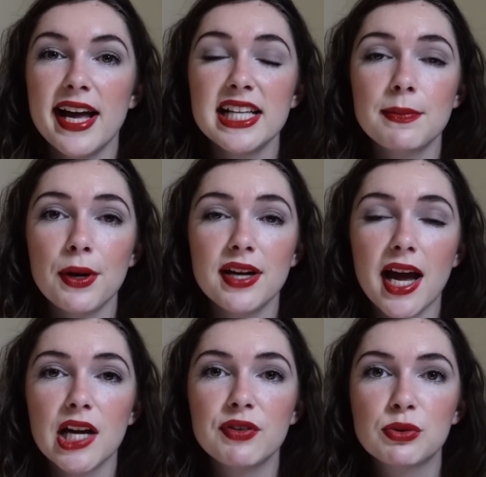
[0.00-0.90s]
It's about an
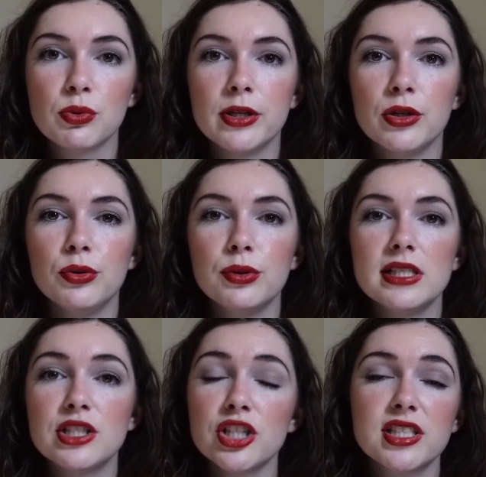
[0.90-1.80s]
Irish woman who
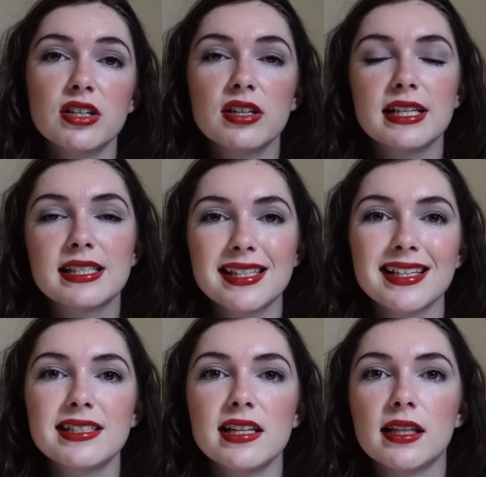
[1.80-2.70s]
is just turning
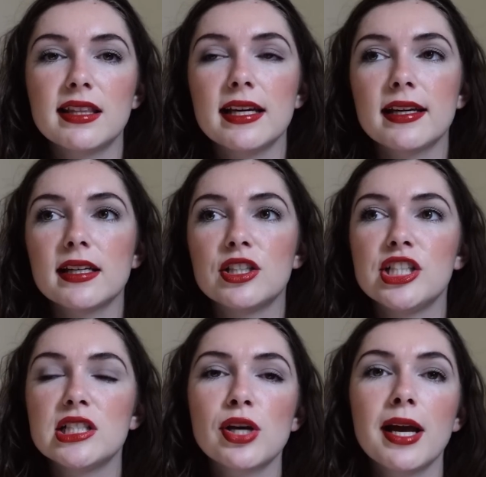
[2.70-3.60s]
60, I think, and
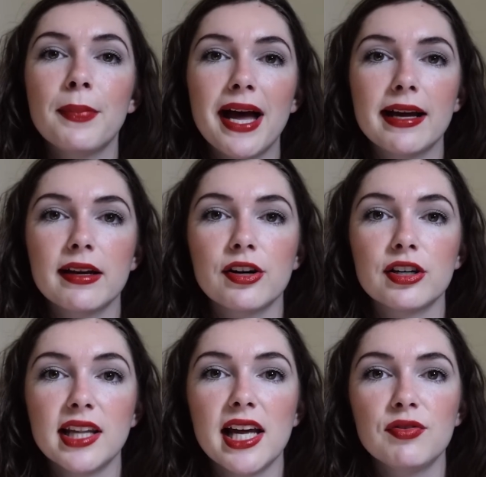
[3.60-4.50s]
she's looking back at
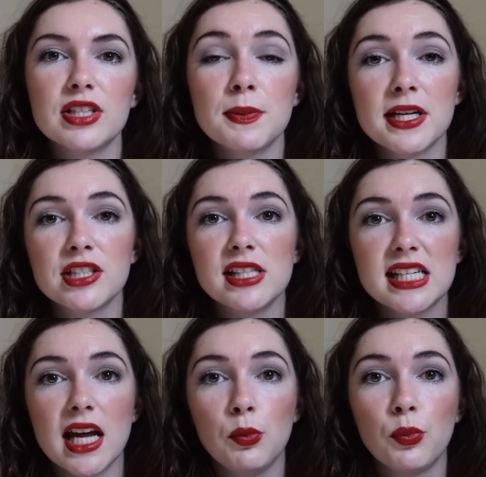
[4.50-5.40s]
her life, especially the
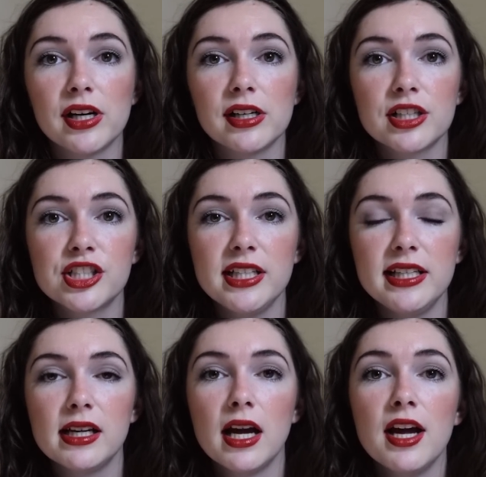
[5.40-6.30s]
time where she